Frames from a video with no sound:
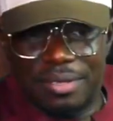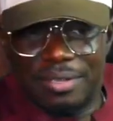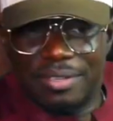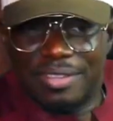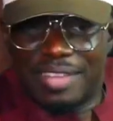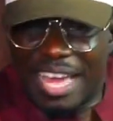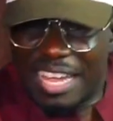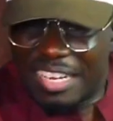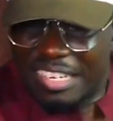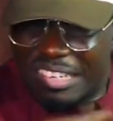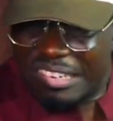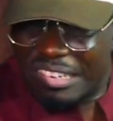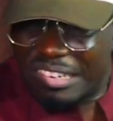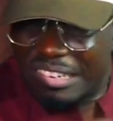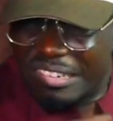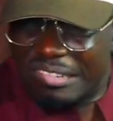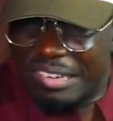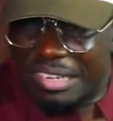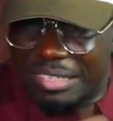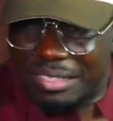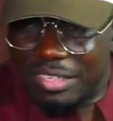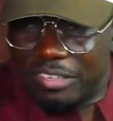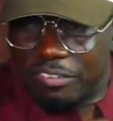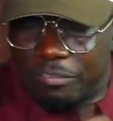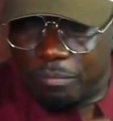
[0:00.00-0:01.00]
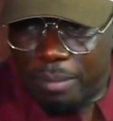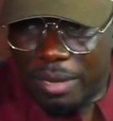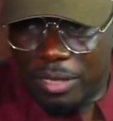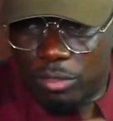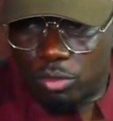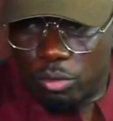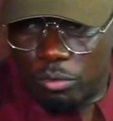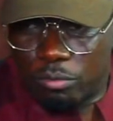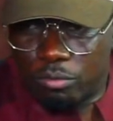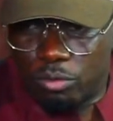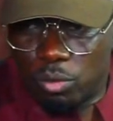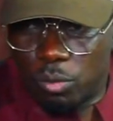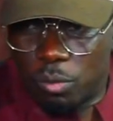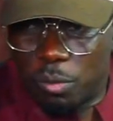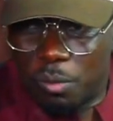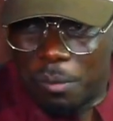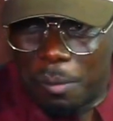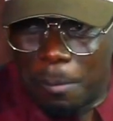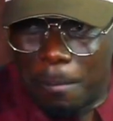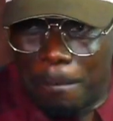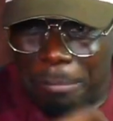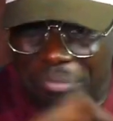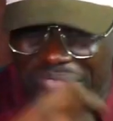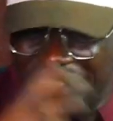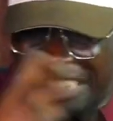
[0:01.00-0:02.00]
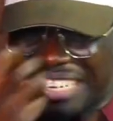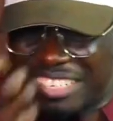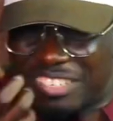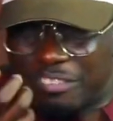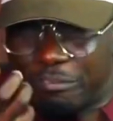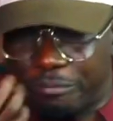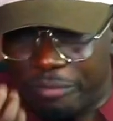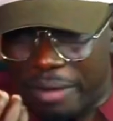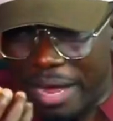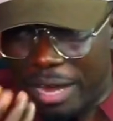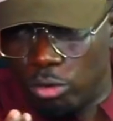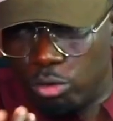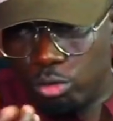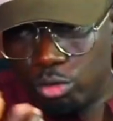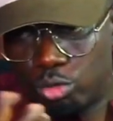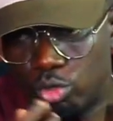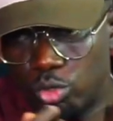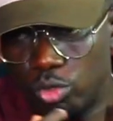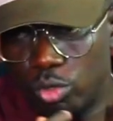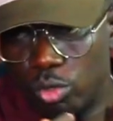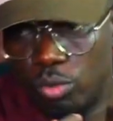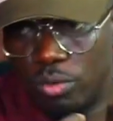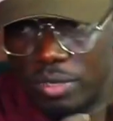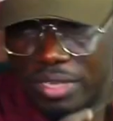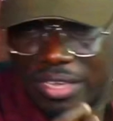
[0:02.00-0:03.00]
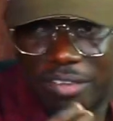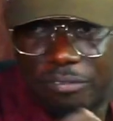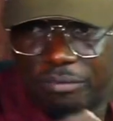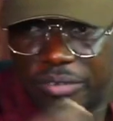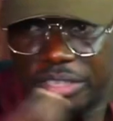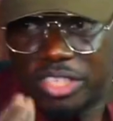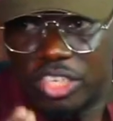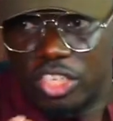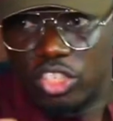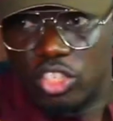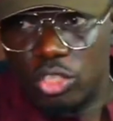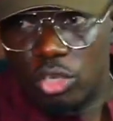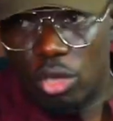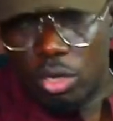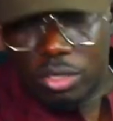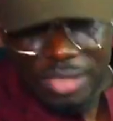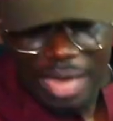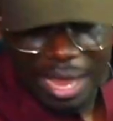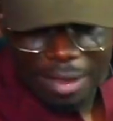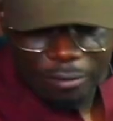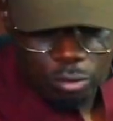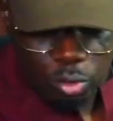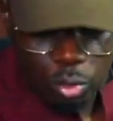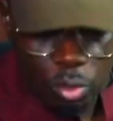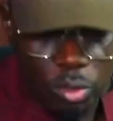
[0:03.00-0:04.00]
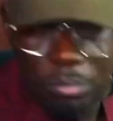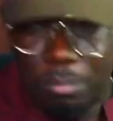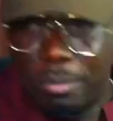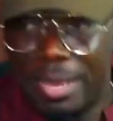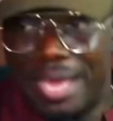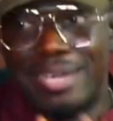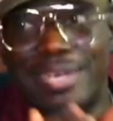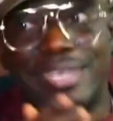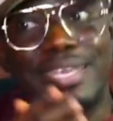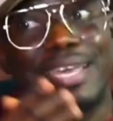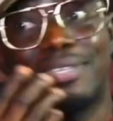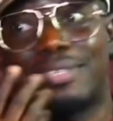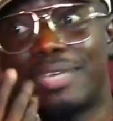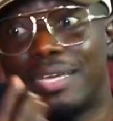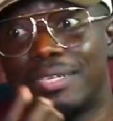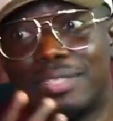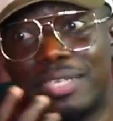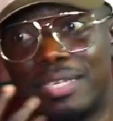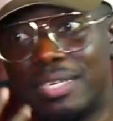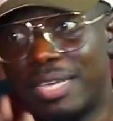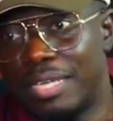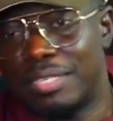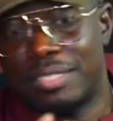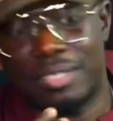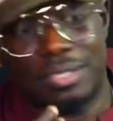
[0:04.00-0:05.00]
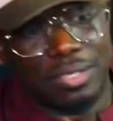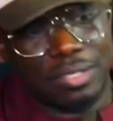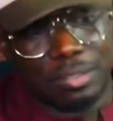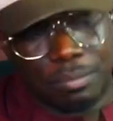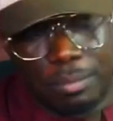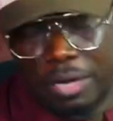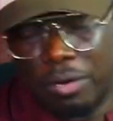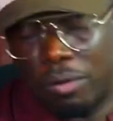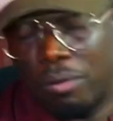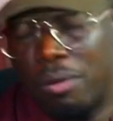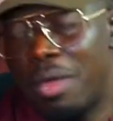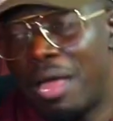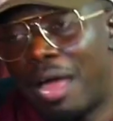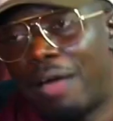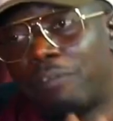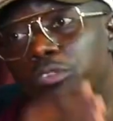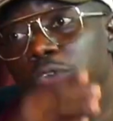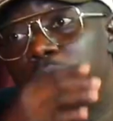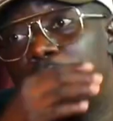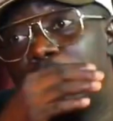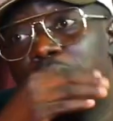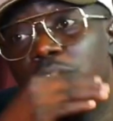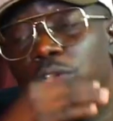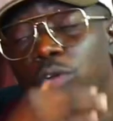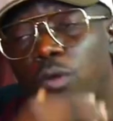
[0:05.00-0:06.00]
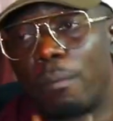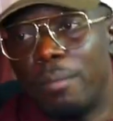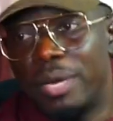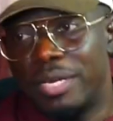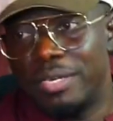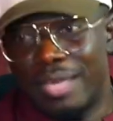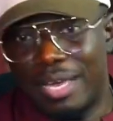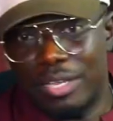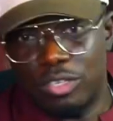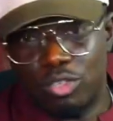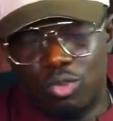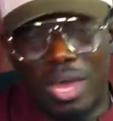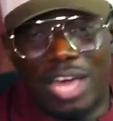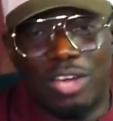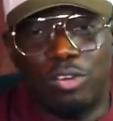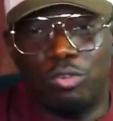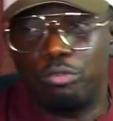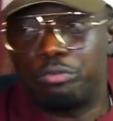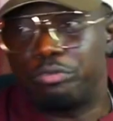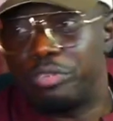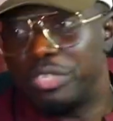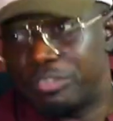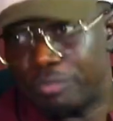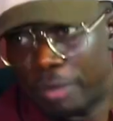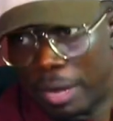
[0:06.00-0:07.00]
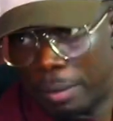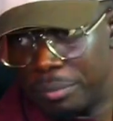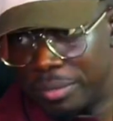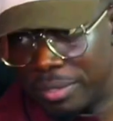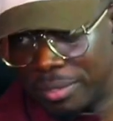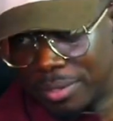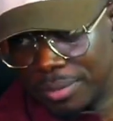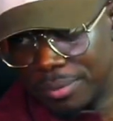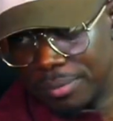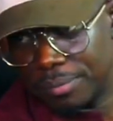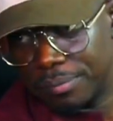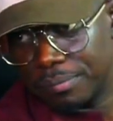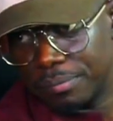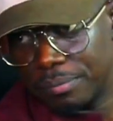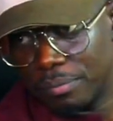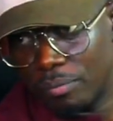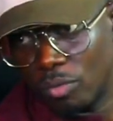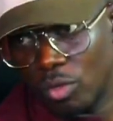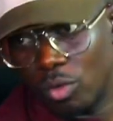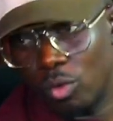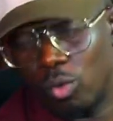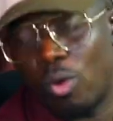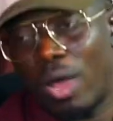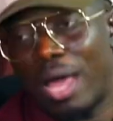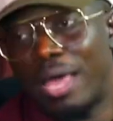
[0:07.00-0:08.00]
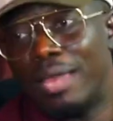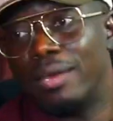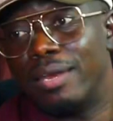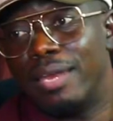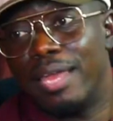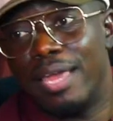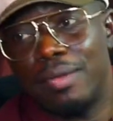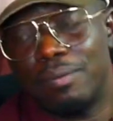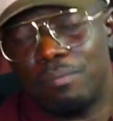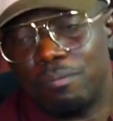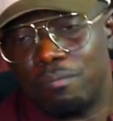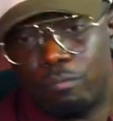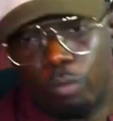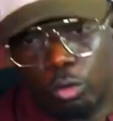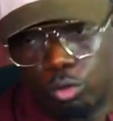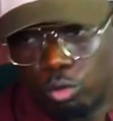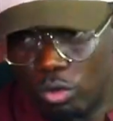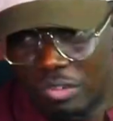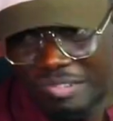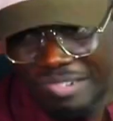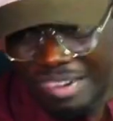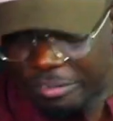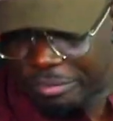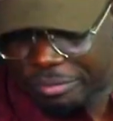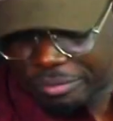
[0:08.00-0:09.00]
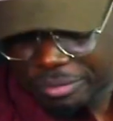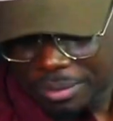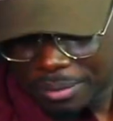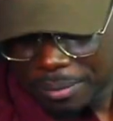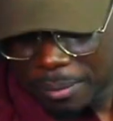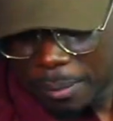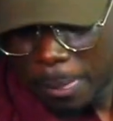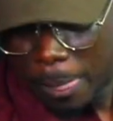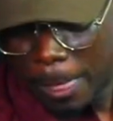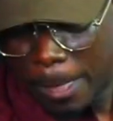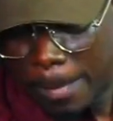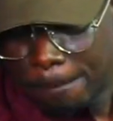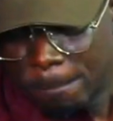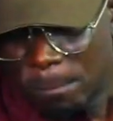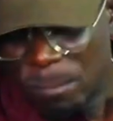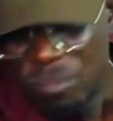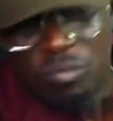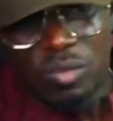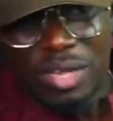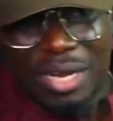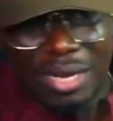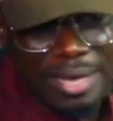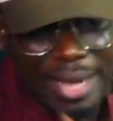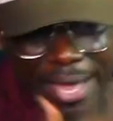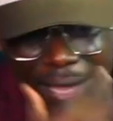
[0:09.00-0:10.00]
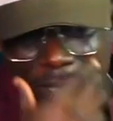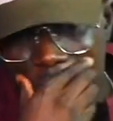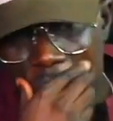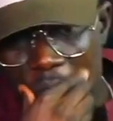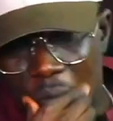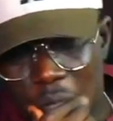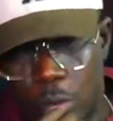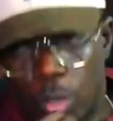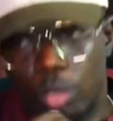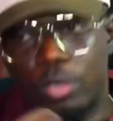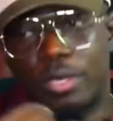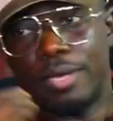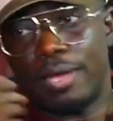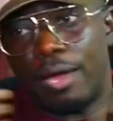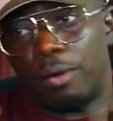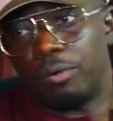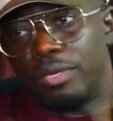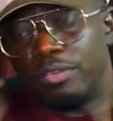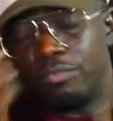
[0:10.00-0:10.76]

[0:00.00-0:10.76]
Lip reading: that creative part of you brings value to you. If it is not, I've told many entertainers in this battle, I've told many comedians, go and do fish farming. Go and learn photography. Learn some. Okay, I'll give